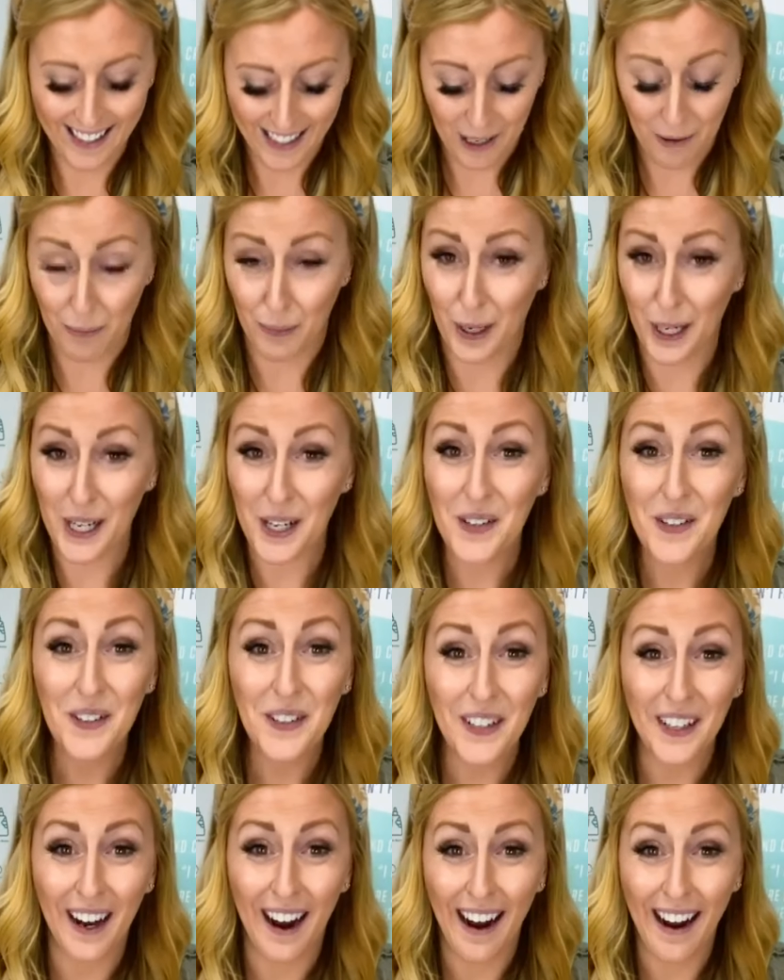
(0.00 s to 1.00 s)
Pretty cool,
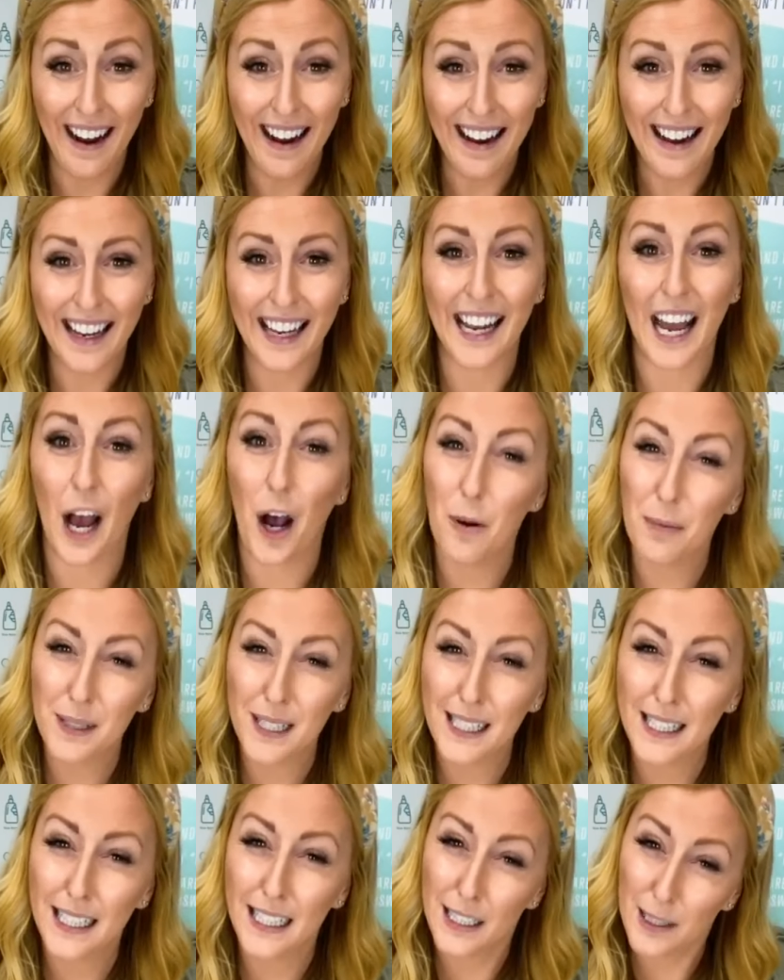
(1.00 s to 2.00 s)
huh? It helps
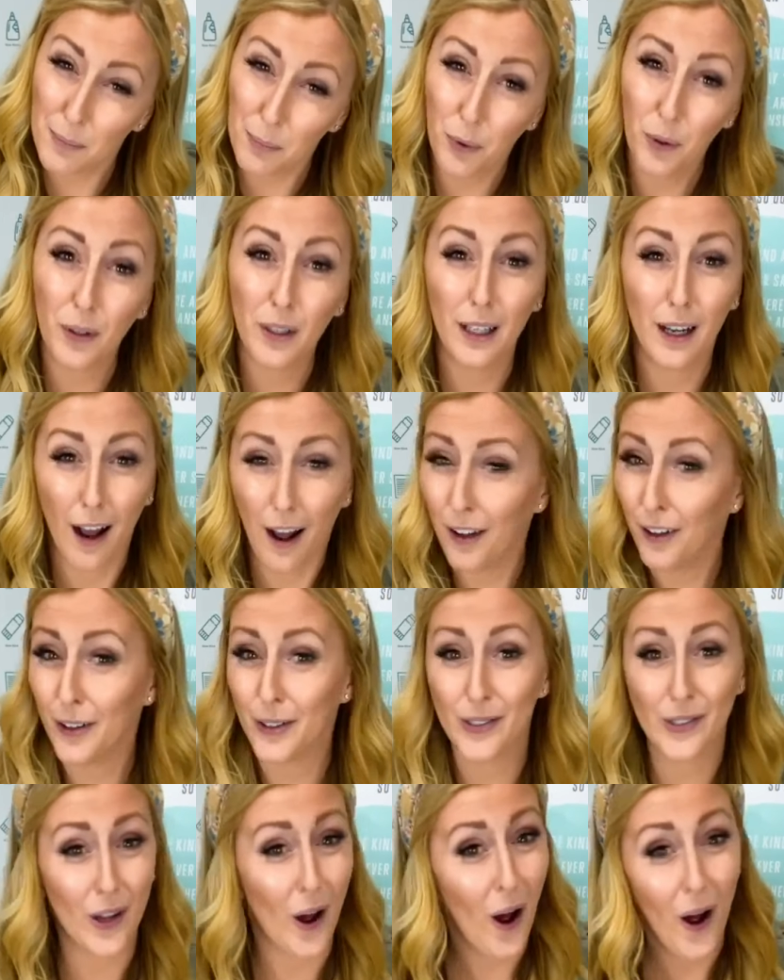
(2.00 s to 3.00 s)
us explore the
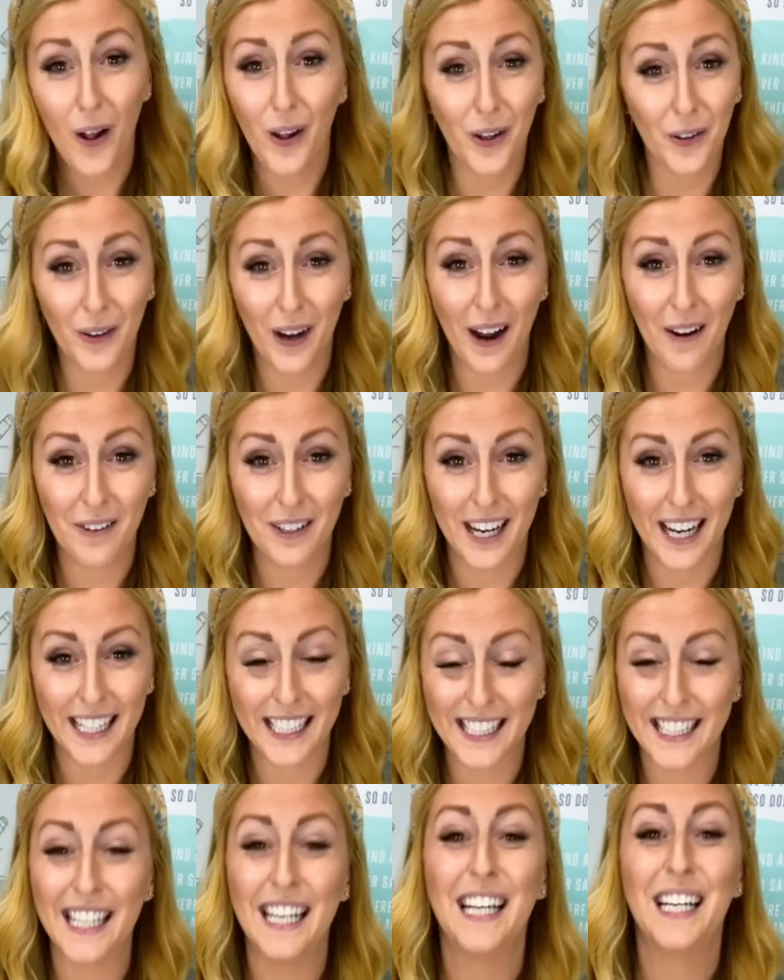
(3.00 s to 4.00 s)
colors all around us.
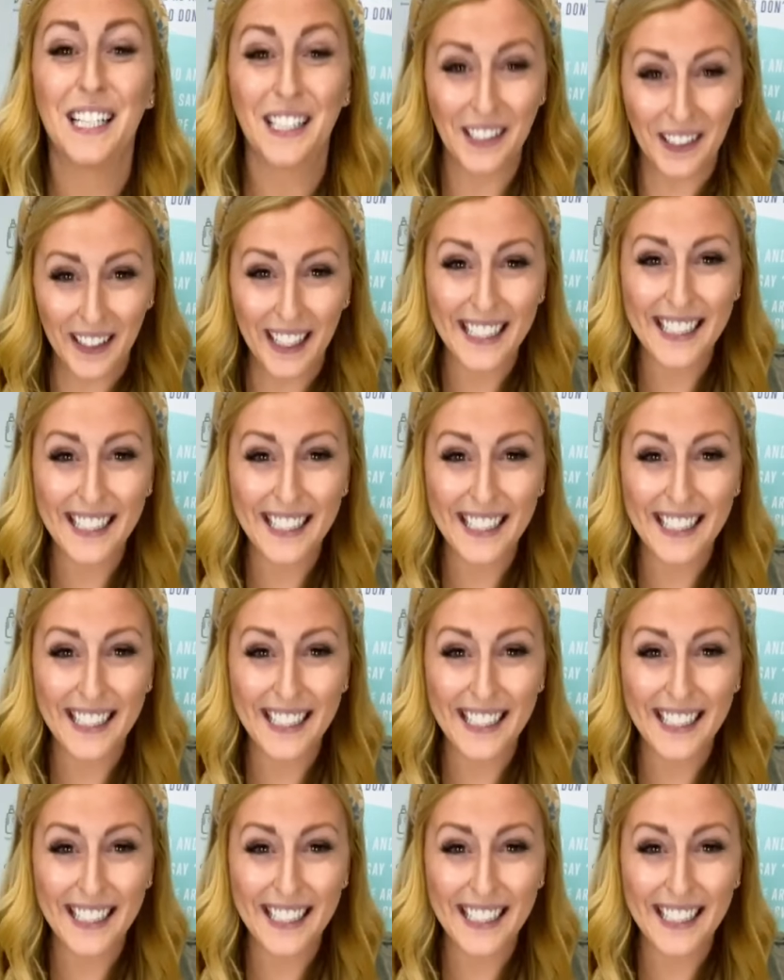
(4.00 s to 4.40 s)
So let's